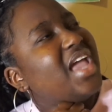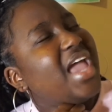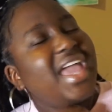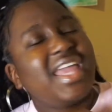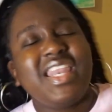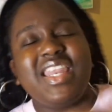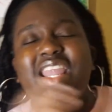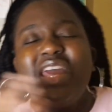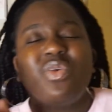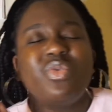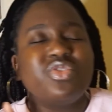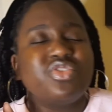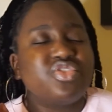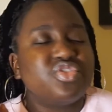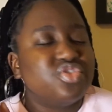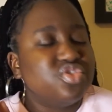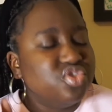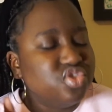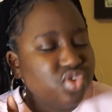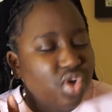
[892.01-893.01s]
and there was
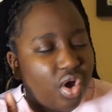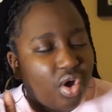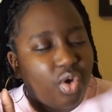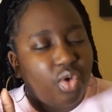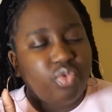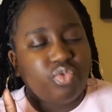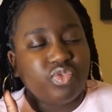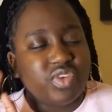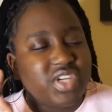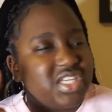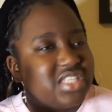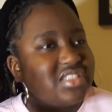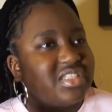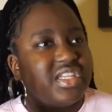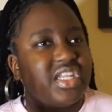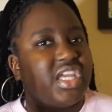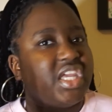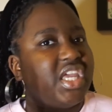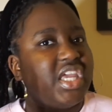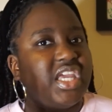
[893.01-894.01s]
no
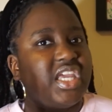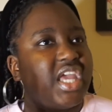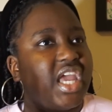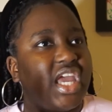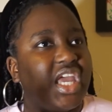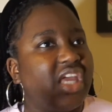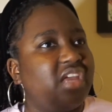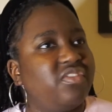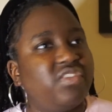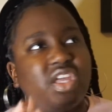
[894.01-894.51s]
reasoning he gave.